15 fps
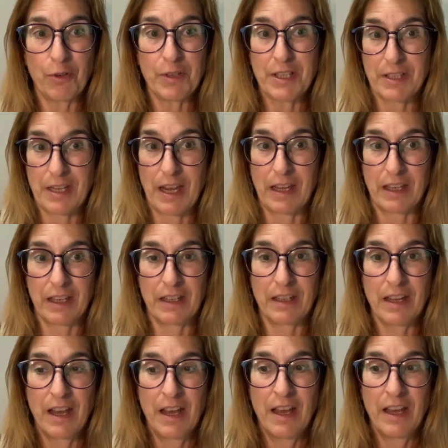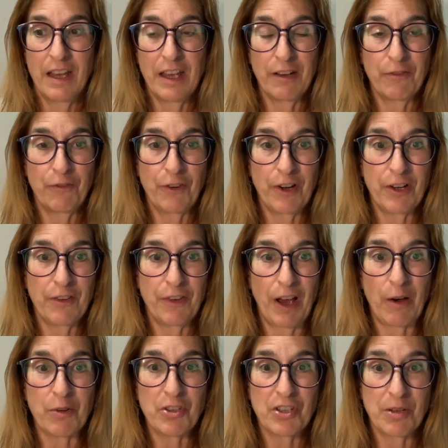is taken in front of
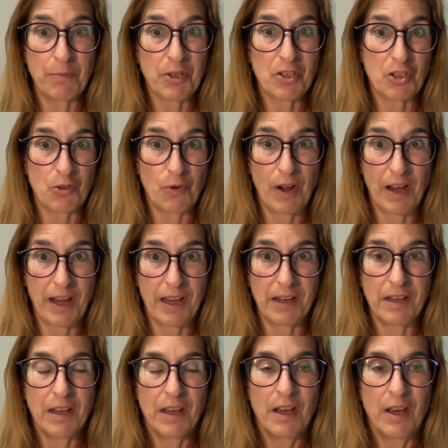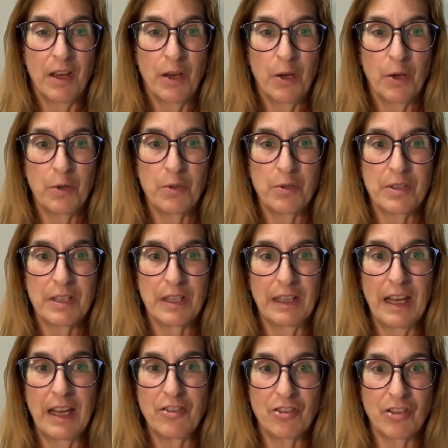Aoshima Shrine, whose
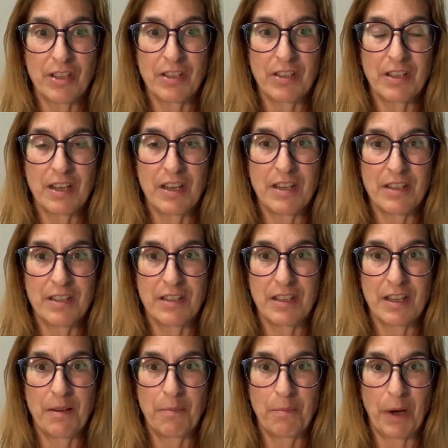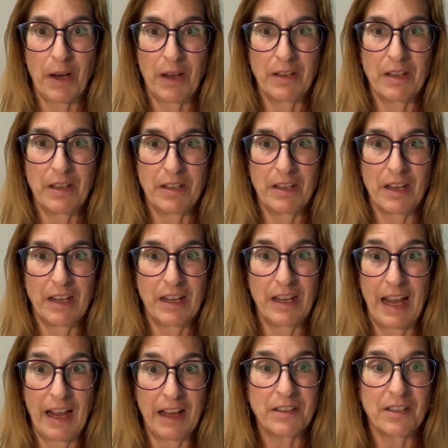legend is embodied and
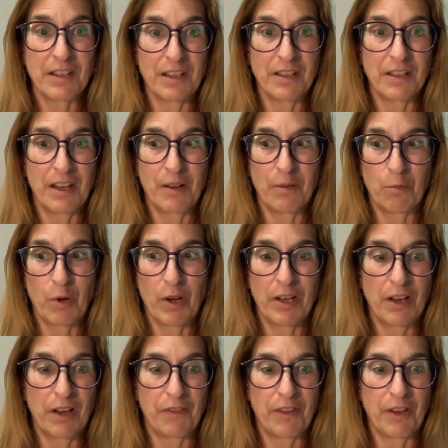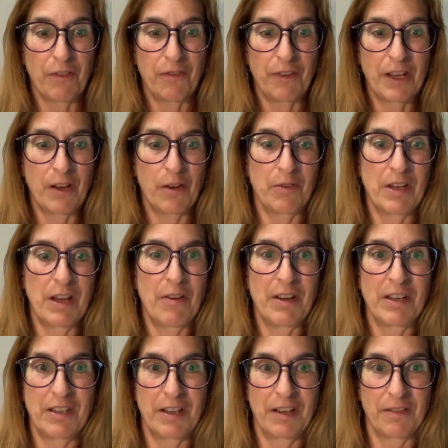enacted in one of their video
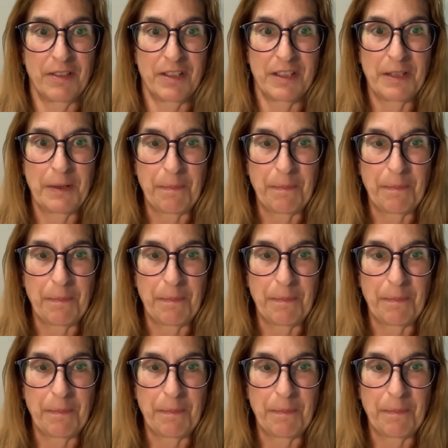narratives.